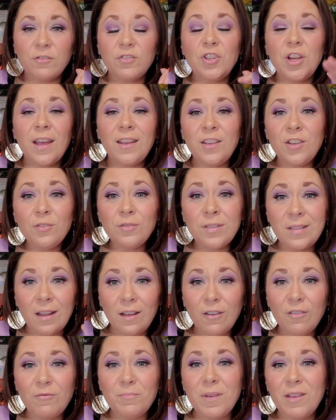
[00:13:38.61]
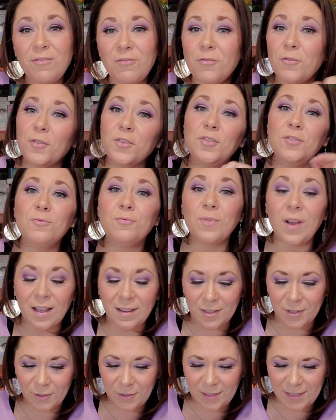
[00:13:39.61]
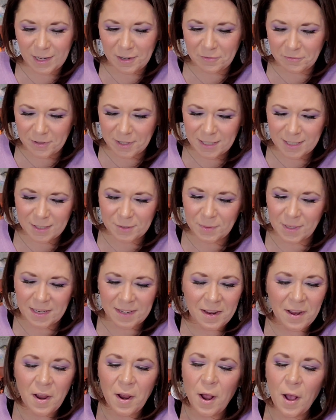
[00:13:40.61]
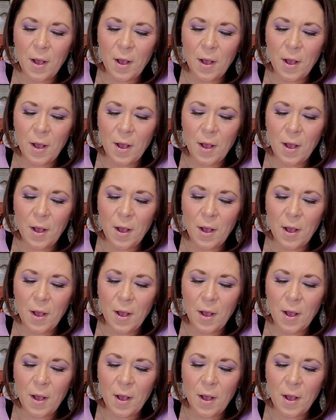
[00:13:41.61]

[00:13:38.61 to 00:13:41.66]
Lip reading: Check yourself before you wreck yourself this week.